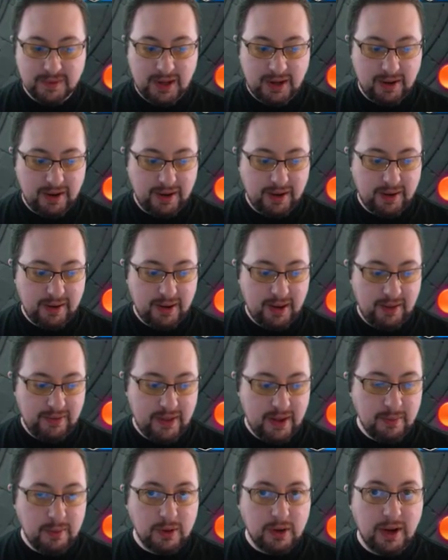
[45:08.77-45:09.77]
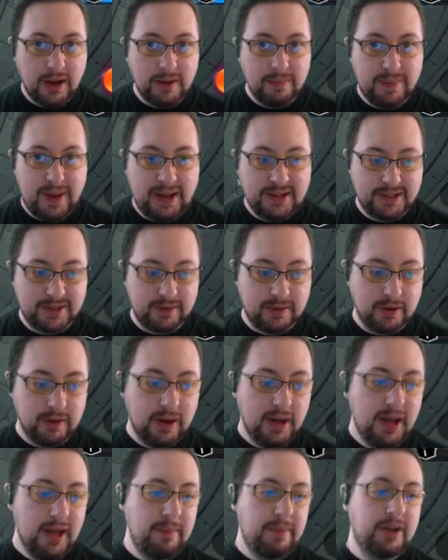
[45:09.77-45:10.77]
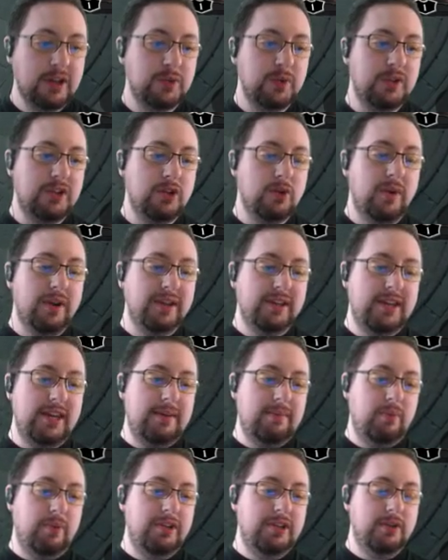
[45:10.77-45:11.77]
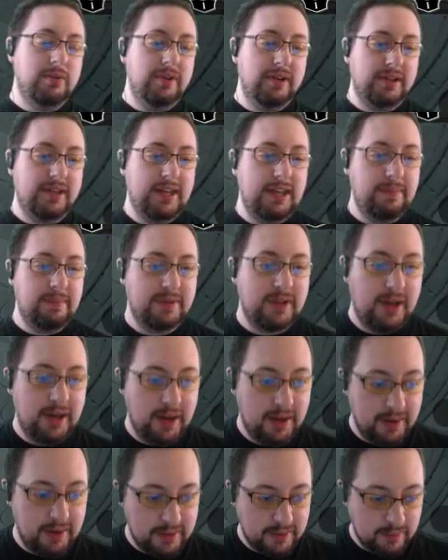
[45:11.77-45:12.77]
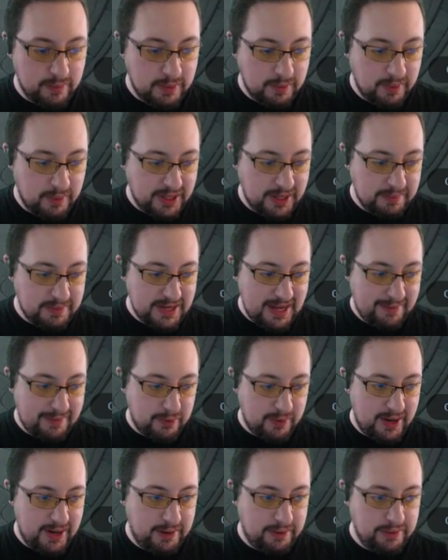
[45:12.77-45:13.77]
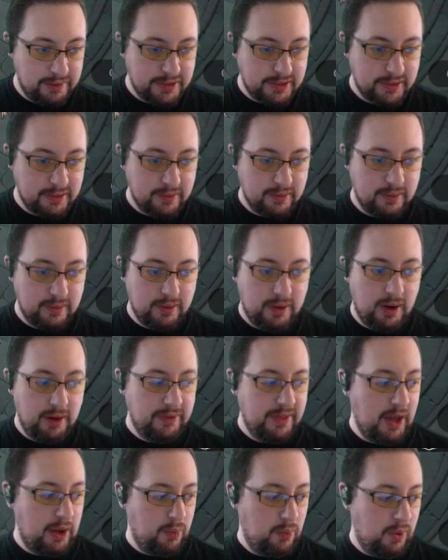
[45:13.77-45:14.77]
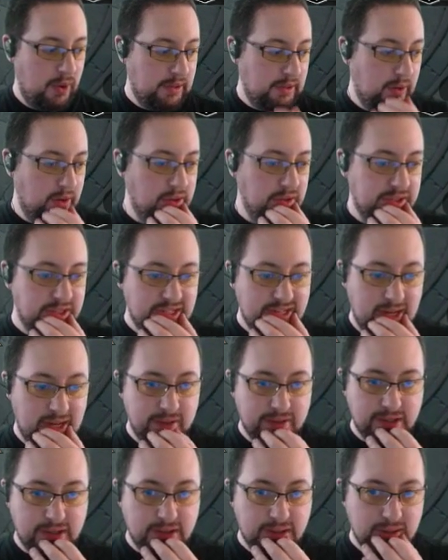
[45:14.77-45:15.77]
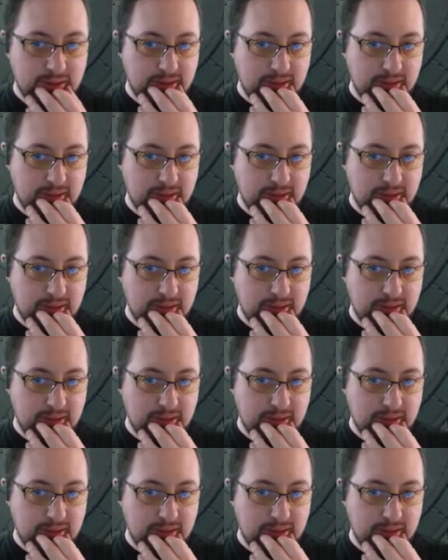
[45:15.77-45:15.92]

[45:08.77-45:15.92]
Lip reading: All right, and then we'll go ahead and pass through because we want to keep Dav around on that 1 loyalty counter.